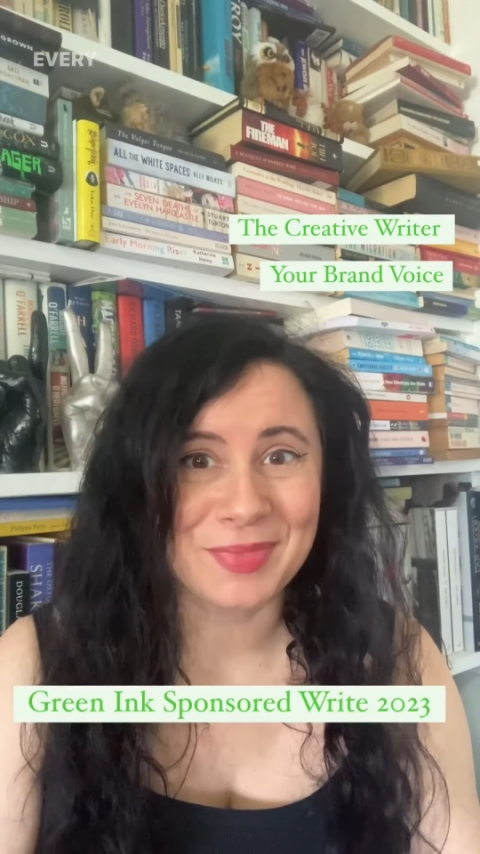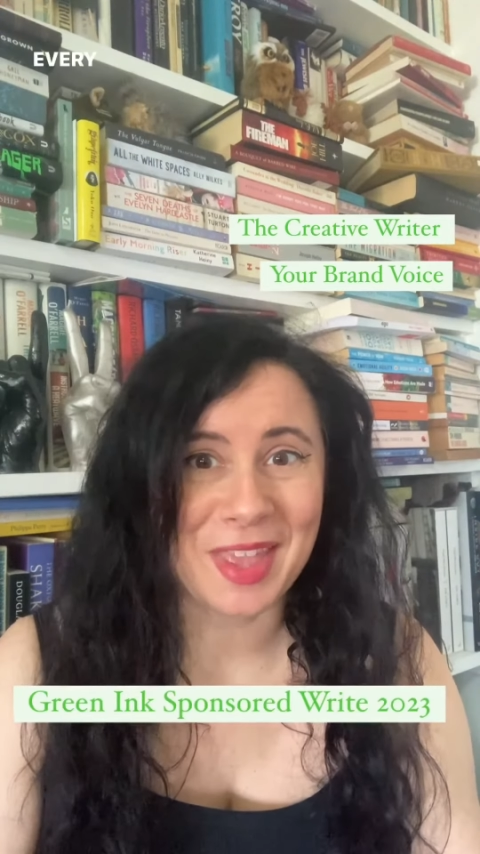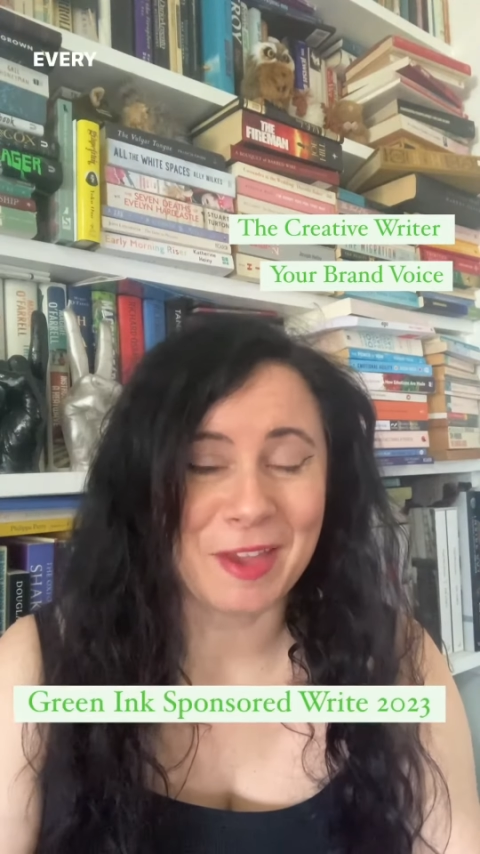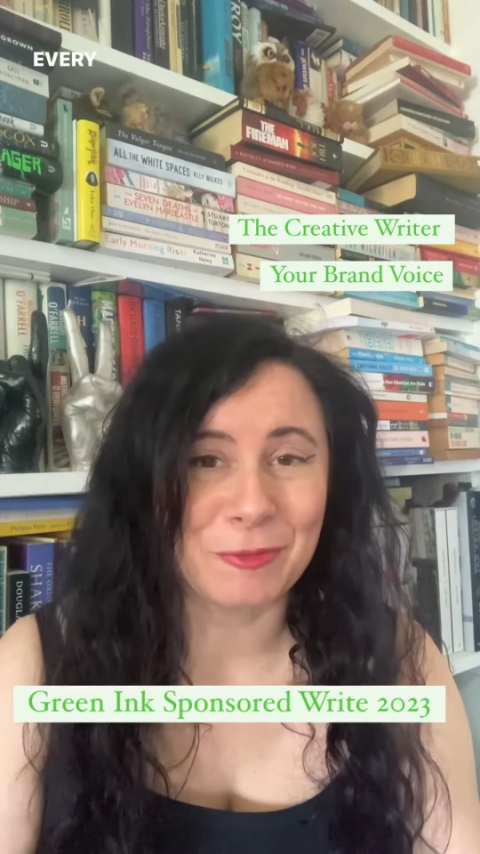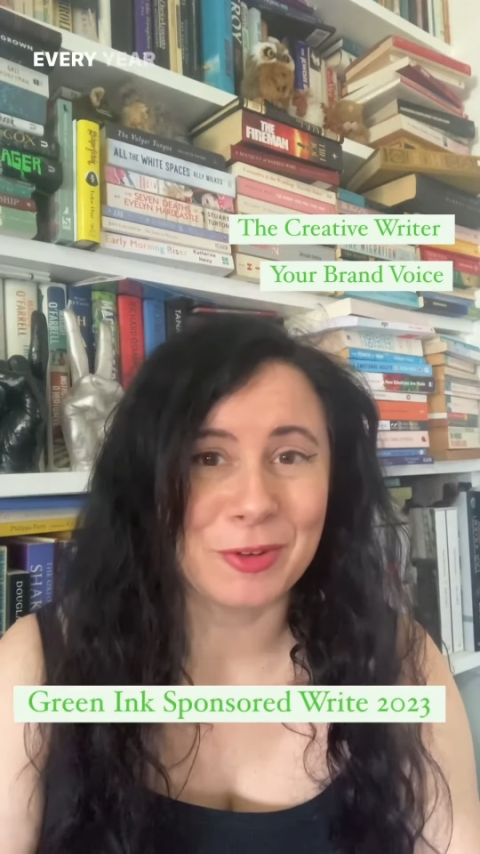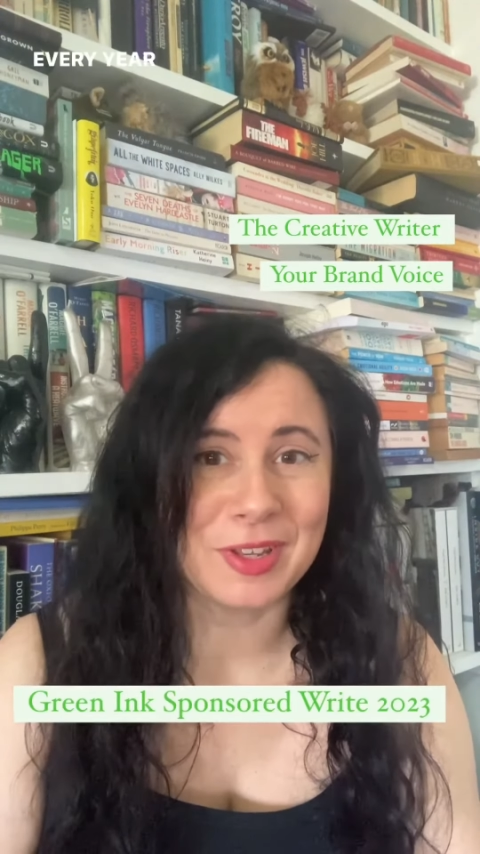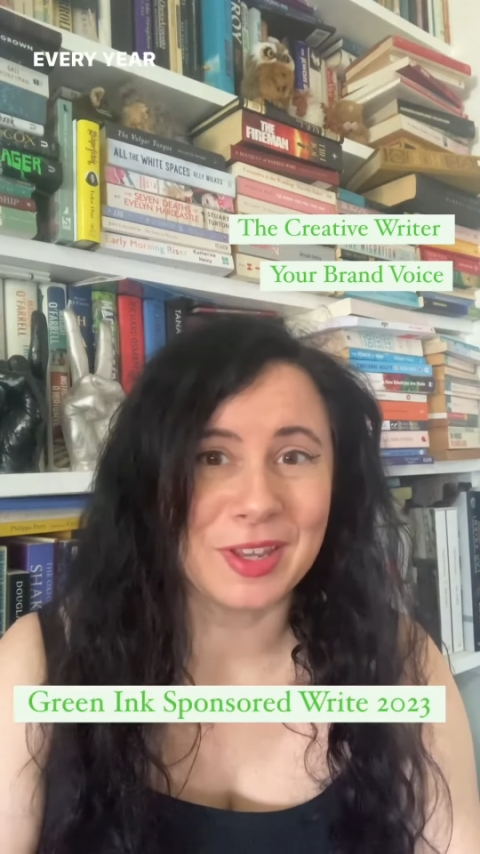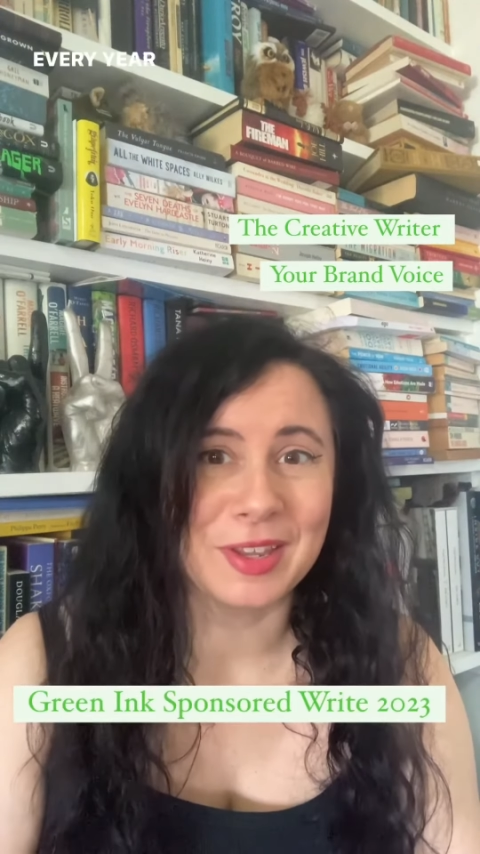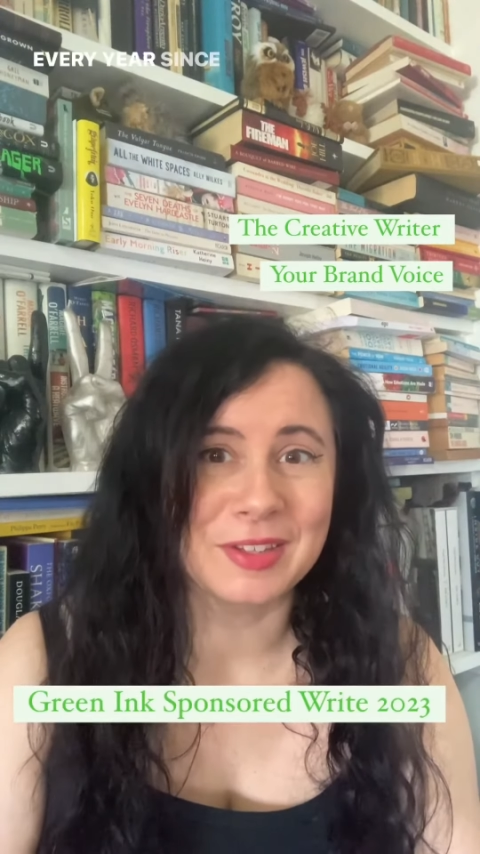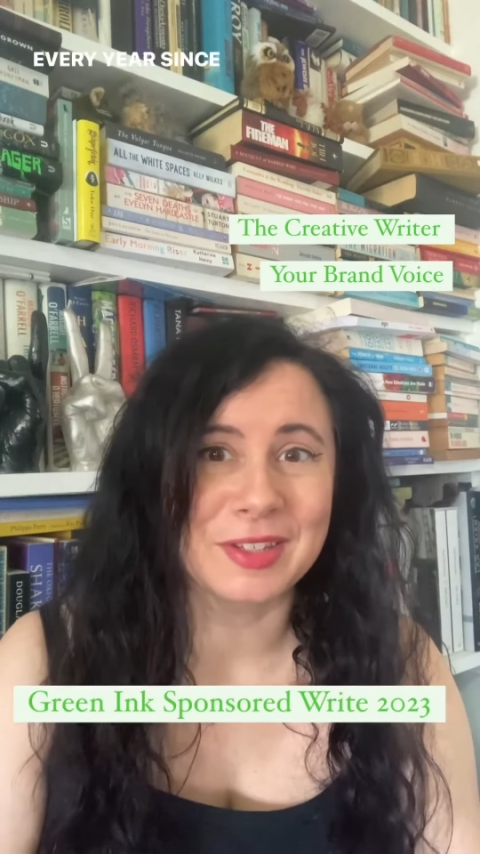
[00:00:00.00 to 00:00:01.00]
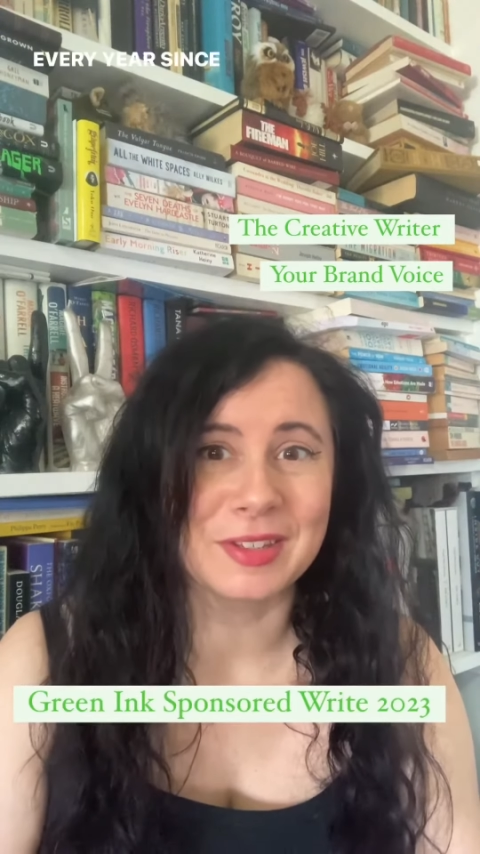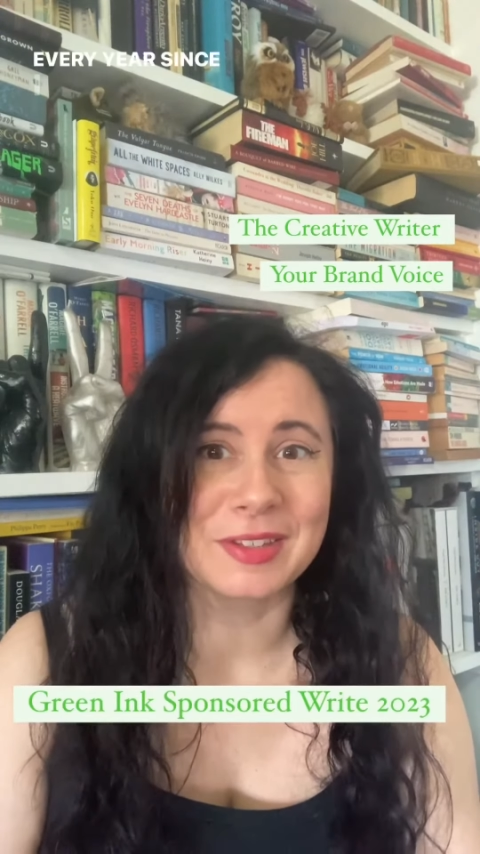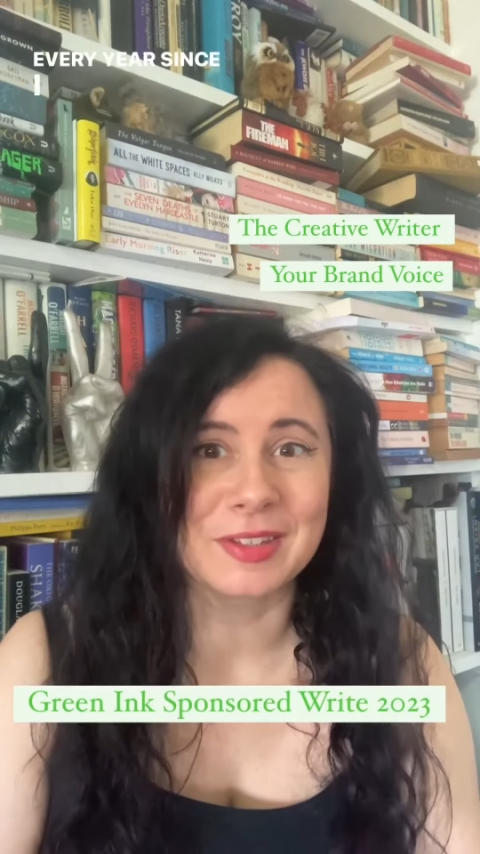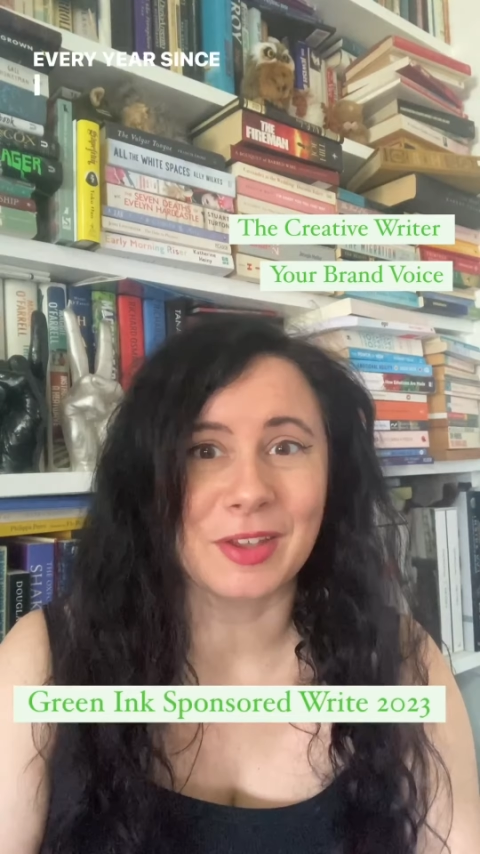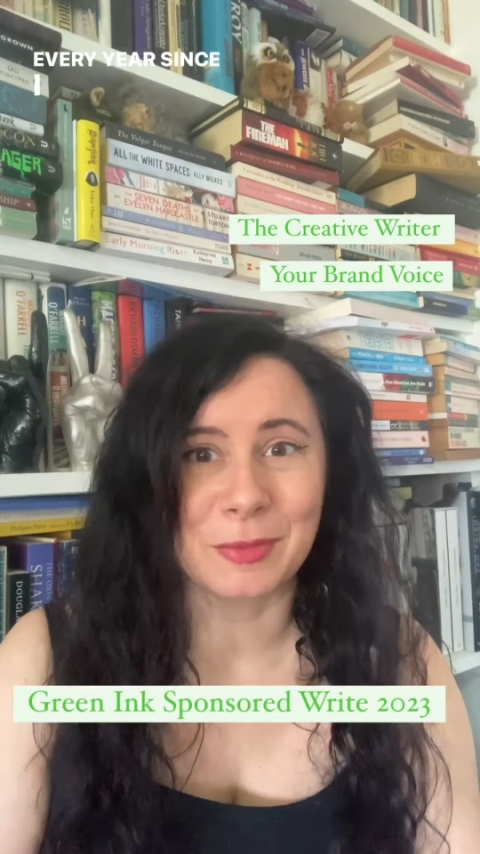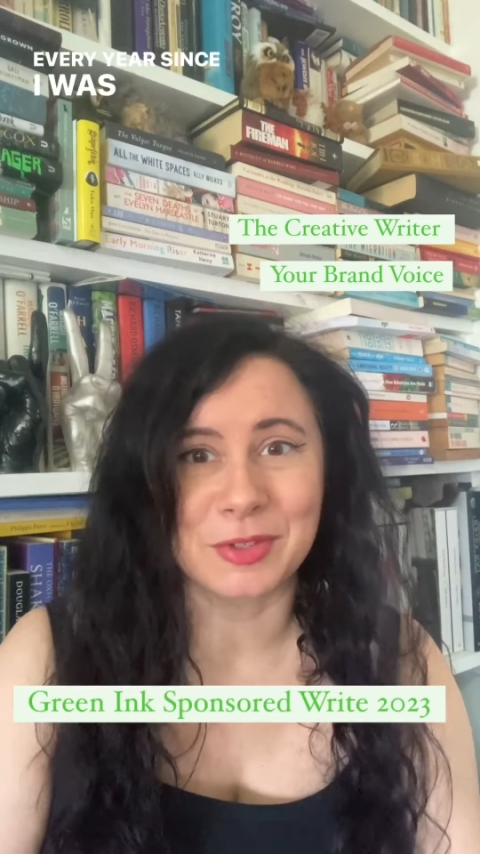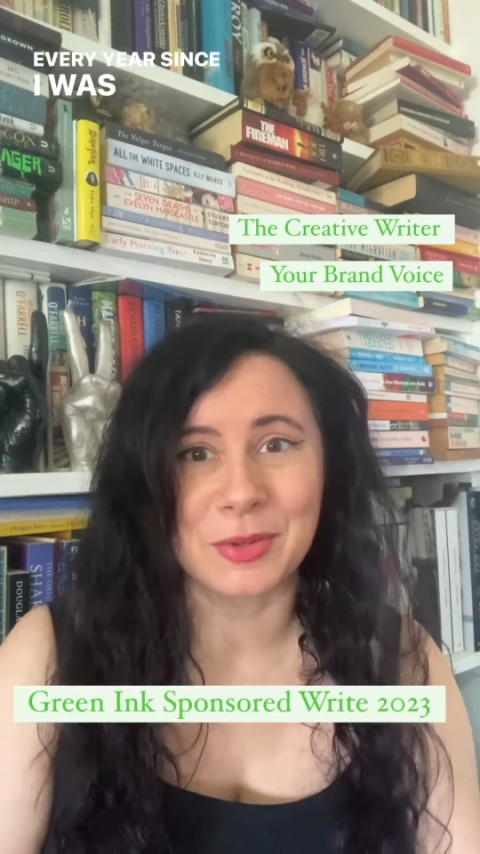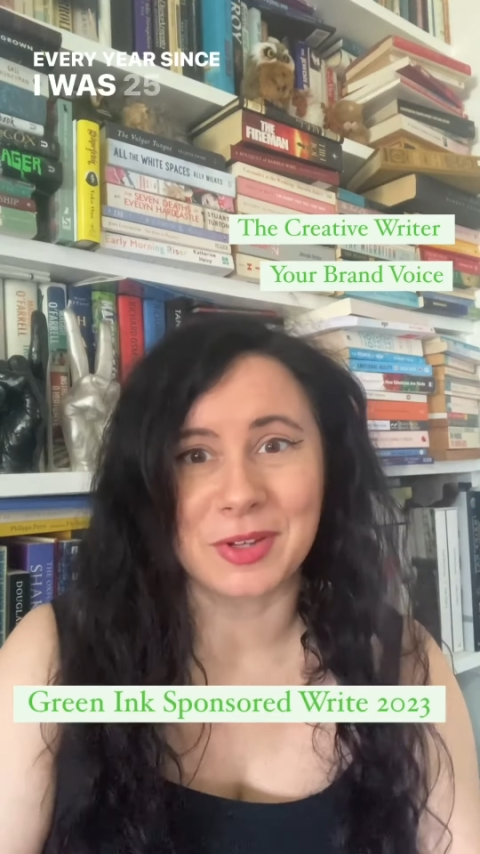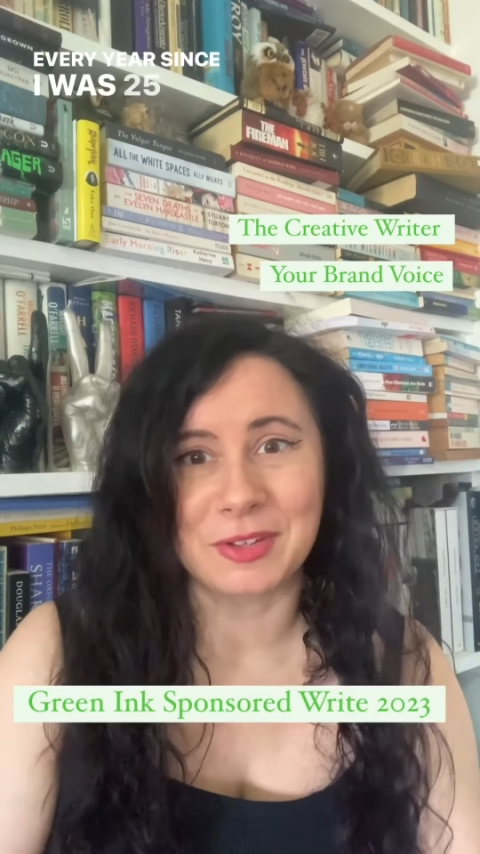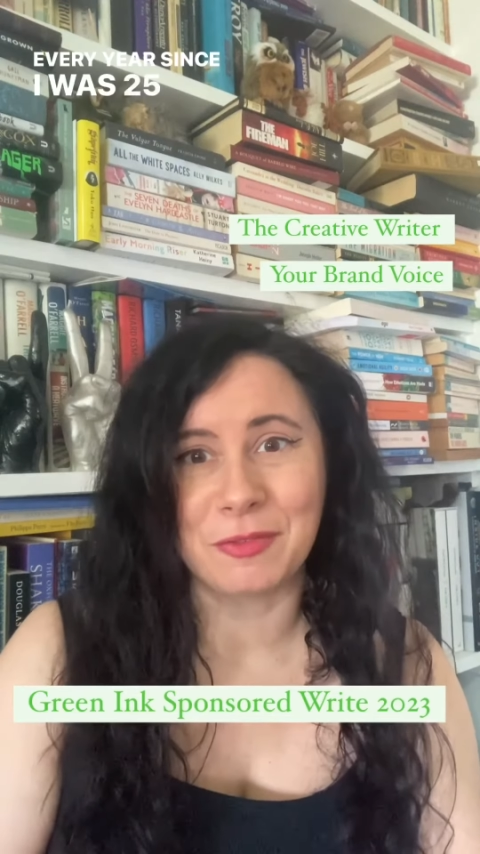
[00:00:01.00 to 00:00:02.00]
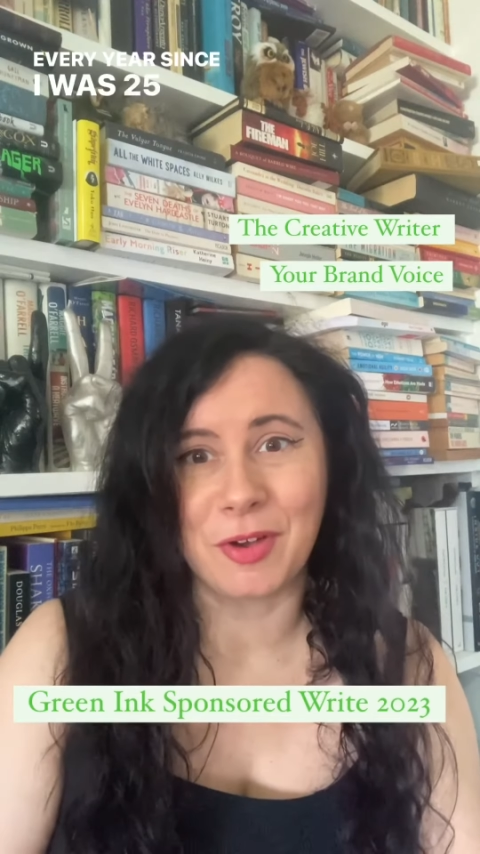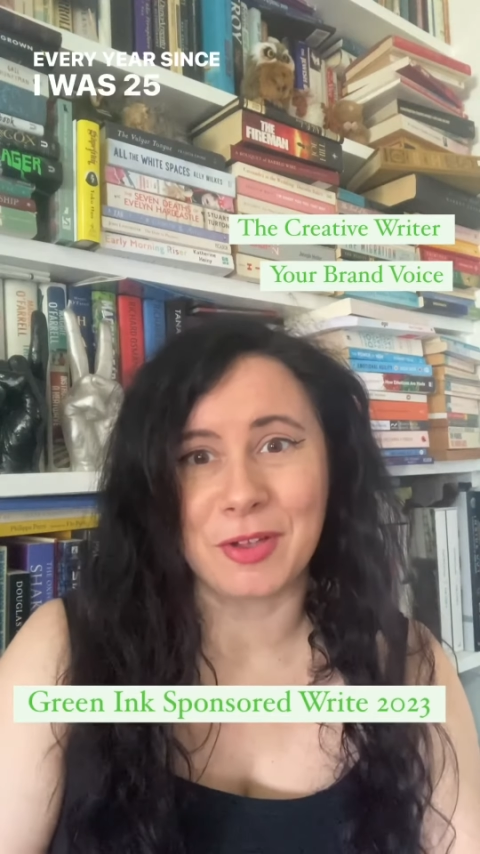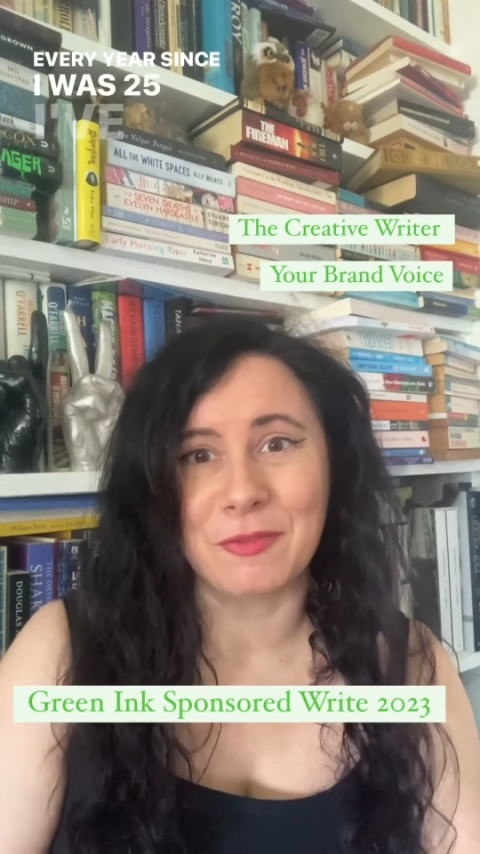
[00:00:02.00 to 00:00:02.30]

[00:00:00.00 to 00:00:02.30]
Every year since I was 25,